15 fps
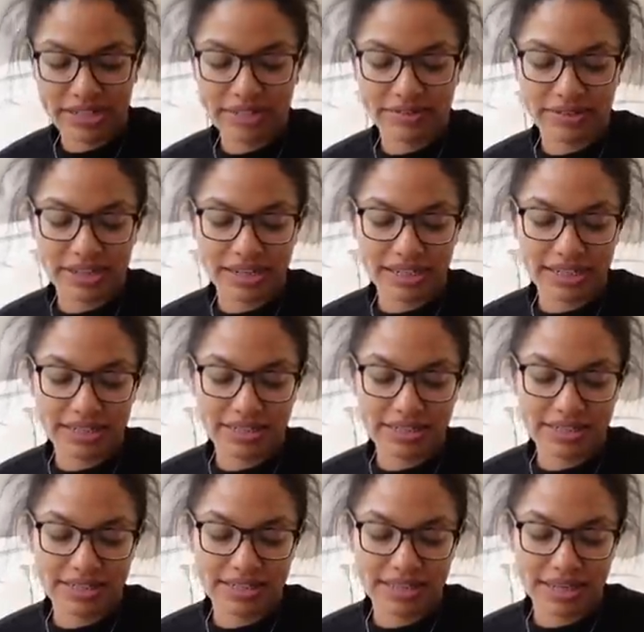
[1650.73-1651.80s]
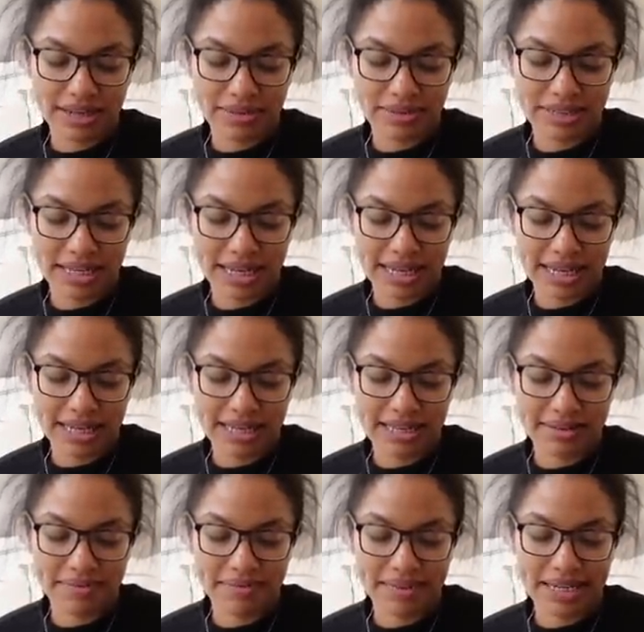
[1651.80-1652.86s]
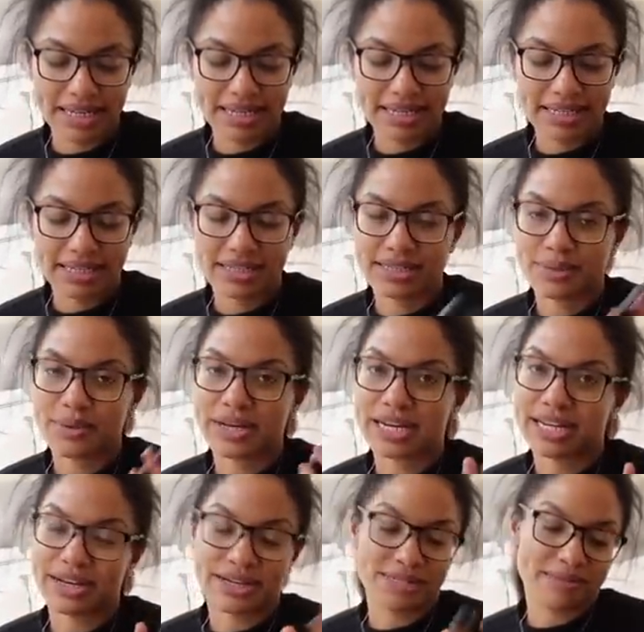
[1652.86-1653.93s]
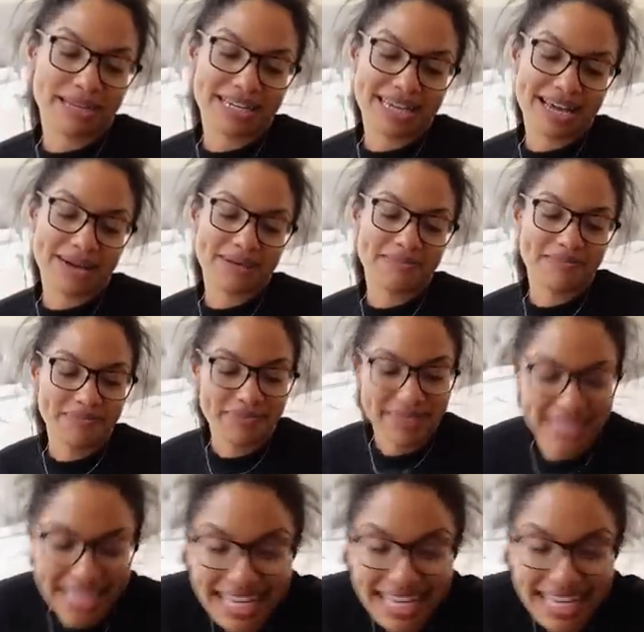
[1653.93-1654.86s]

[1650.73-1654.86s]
I didn't realise that it was that late. So we're going to go to bed now.